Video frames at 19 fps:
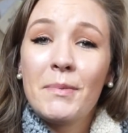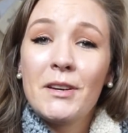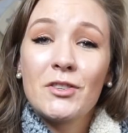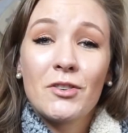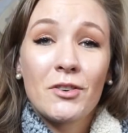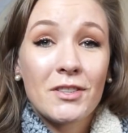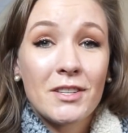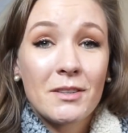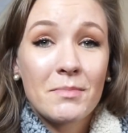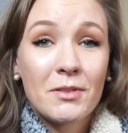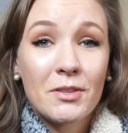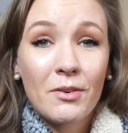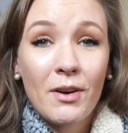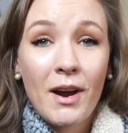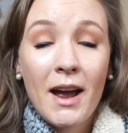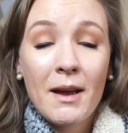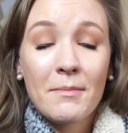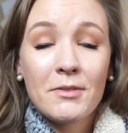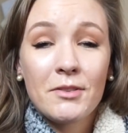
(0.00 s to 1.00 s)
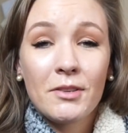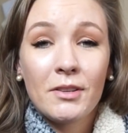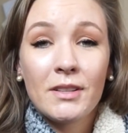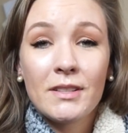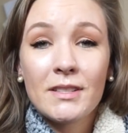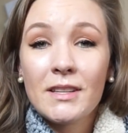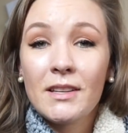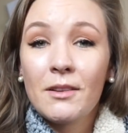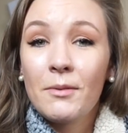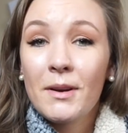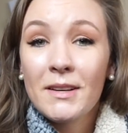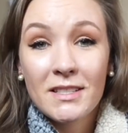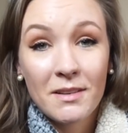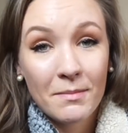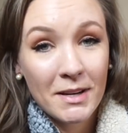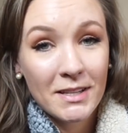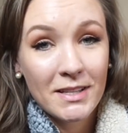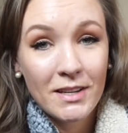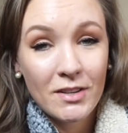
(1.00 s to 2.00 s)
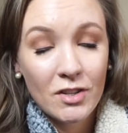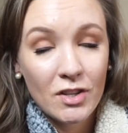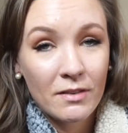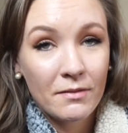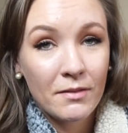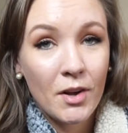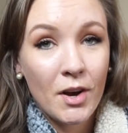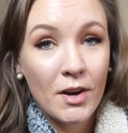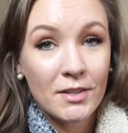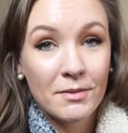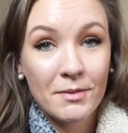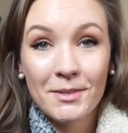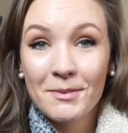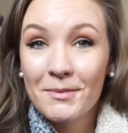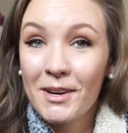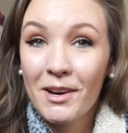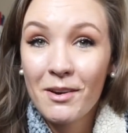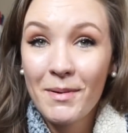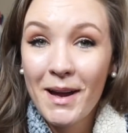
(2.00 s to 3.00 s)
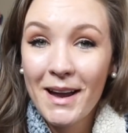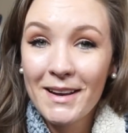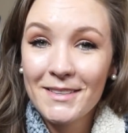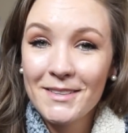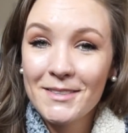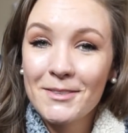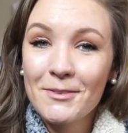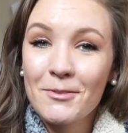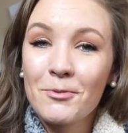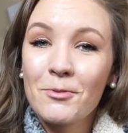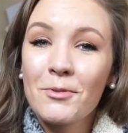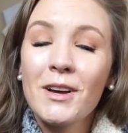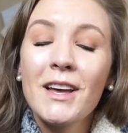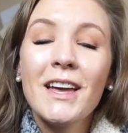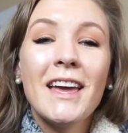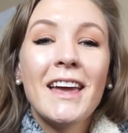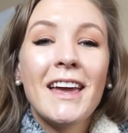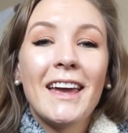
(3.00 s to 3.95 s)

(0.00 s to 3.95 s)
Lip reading: Be sure to subscribe so you can see the rest of my teaching vlogs once we go back to school,